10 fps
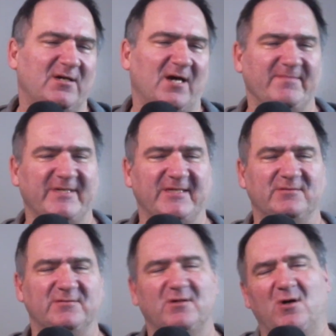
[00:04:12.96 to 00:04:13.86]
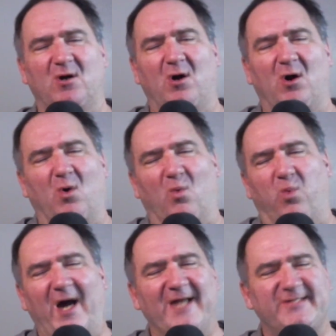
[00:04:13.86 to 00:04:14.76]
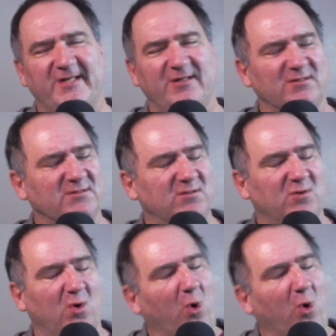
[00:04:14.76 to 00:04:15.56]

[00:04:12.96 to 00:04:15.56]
I mean, why chill